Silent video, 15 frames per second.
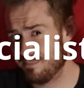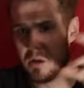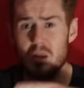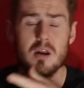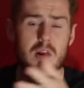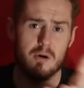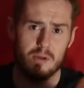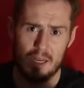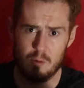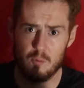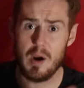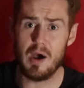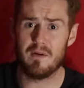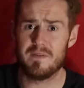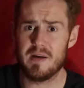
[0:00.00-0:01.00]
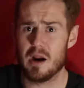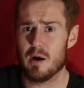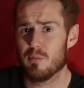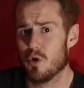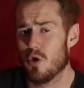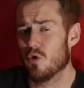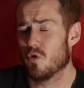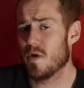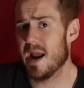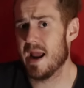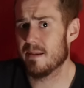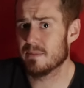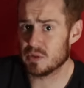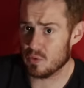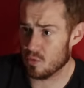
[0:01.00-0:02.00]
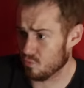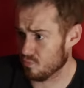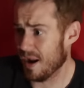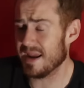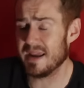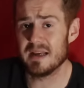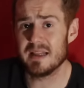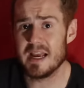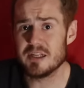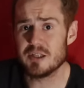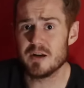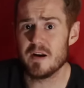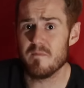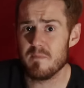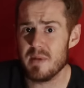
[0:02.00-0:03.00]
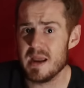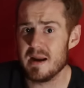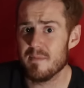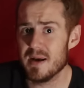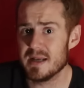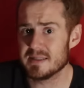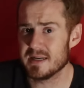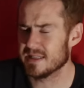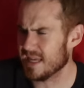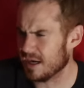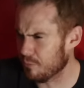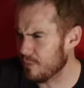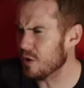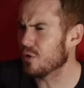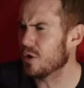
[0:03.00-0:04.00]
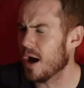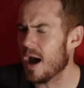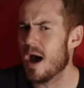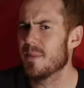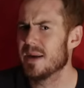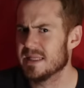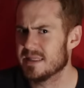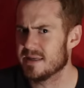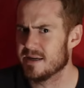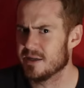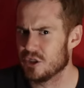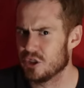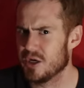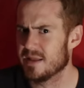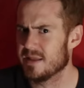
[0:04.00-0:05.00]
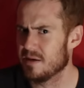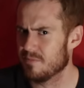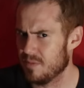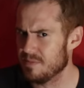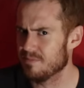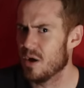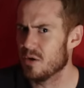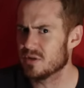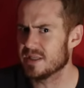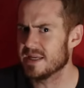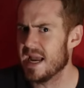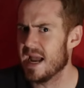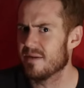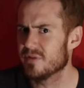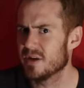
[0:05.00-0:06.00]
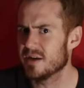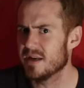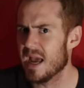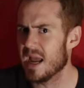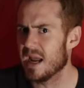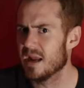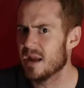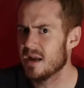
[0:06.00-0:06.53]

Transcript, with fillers: You know, like welfare programs or regulation of big business, like real common sense shit that we mostly have today.